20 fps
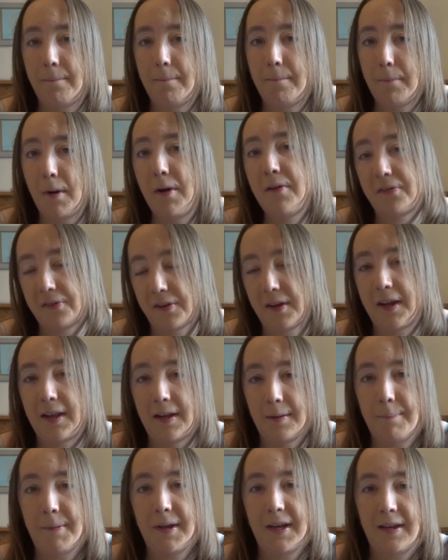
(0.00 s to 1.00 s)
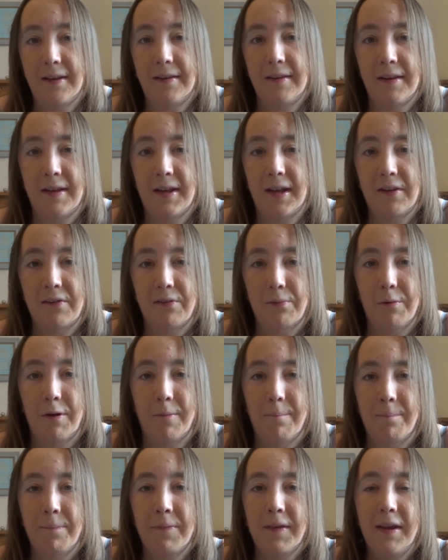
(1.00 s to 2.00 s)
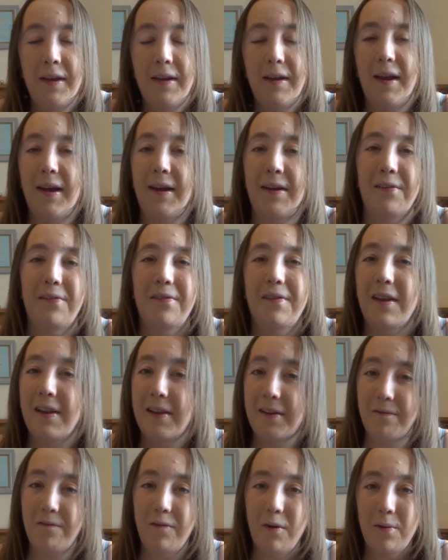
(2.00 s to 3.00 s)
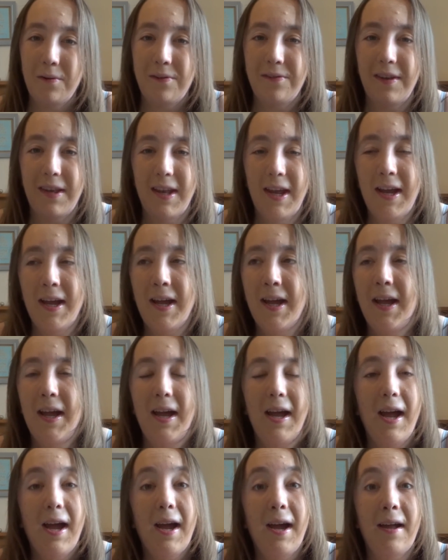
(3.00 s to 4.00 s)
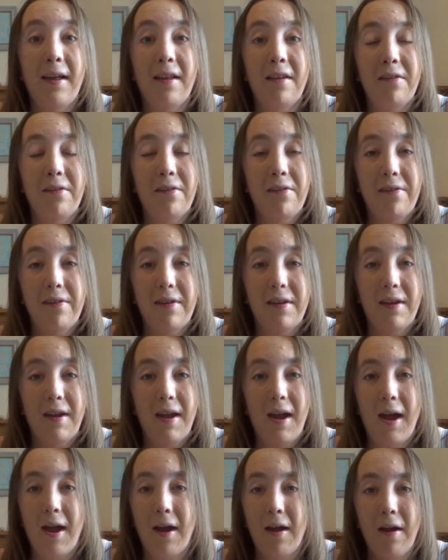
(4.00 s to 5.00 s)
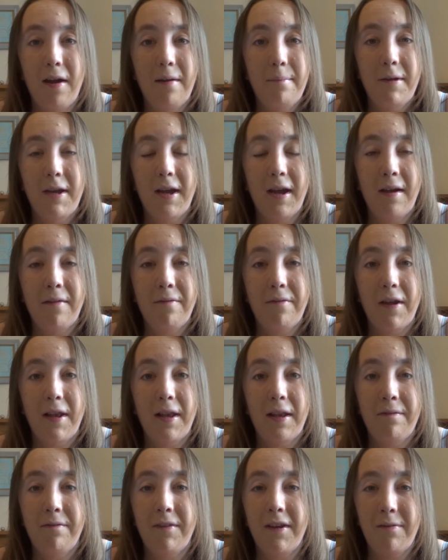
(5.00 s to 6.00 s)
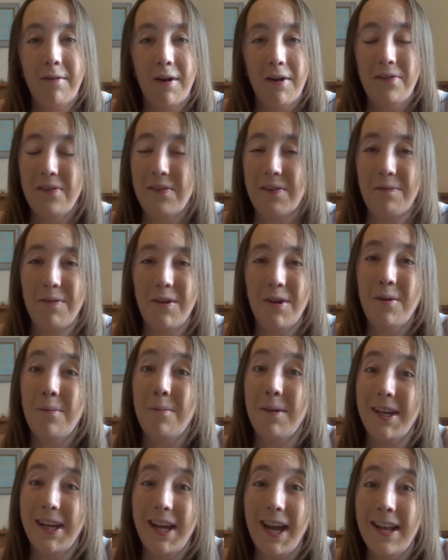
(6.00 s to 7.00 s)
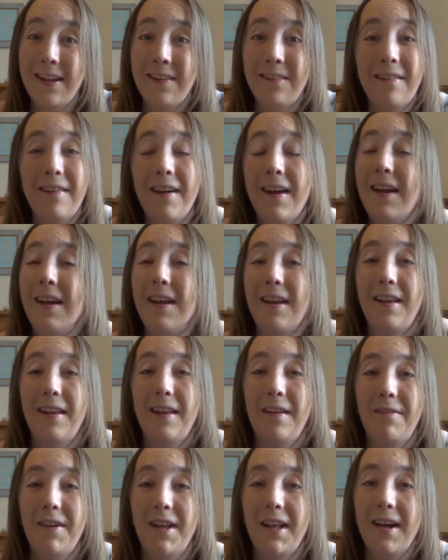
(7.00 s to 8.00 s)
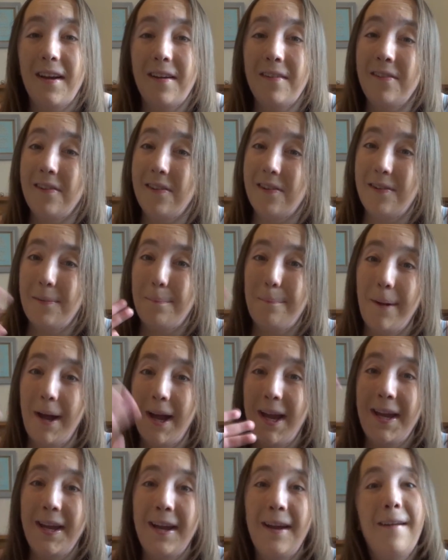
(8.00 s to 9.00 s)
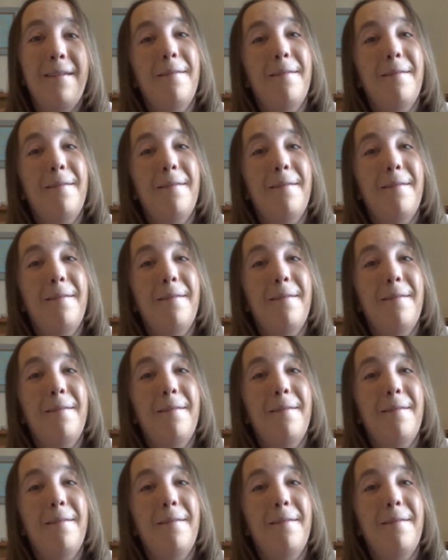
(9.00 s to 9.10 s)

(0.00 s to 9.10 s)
most likely be the next one. So look forward to that, and I hope you have a lovely rest of your weekend. Love you lots. Bye.